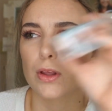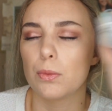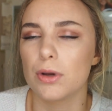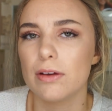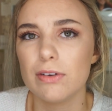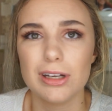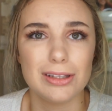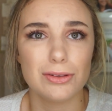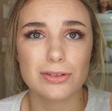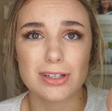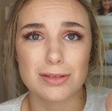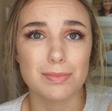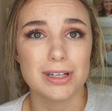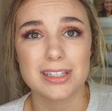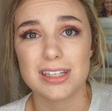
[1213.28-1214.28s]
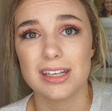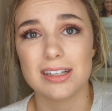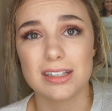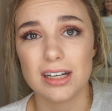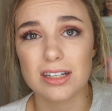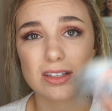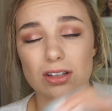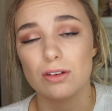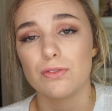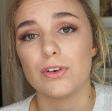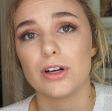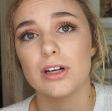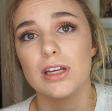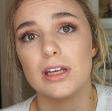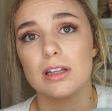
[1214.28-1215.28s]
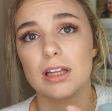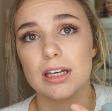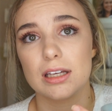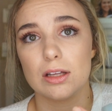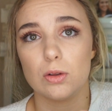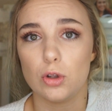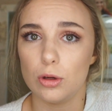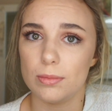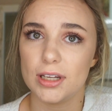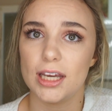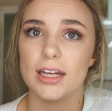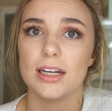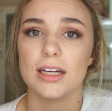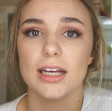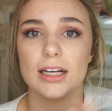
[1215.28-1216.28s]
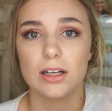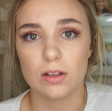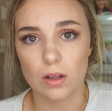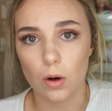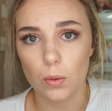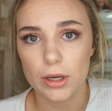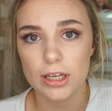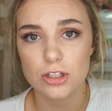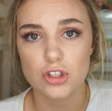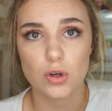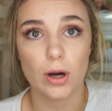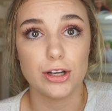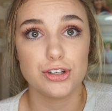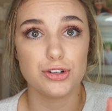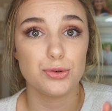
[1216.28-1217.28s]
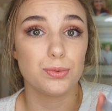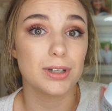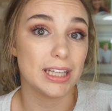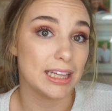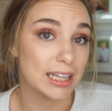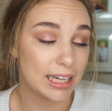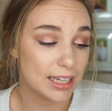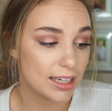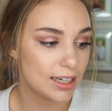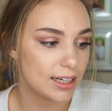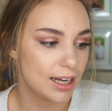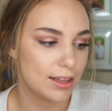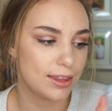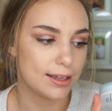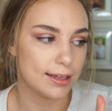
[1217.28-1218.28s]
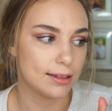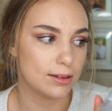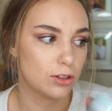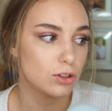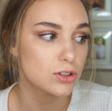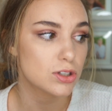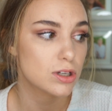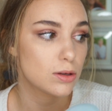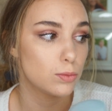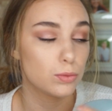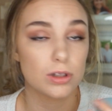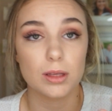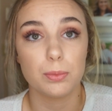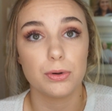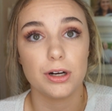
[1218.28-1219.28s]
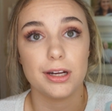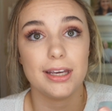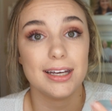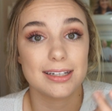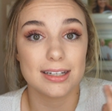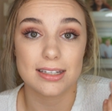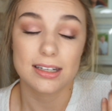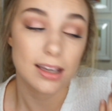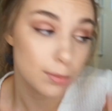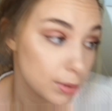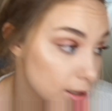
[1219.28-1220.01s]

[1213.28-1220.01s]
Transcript: Whenever I use this, my skin does look very like illuminated and glowy, so I do really like it. I think it looks really pretty. It doesn't give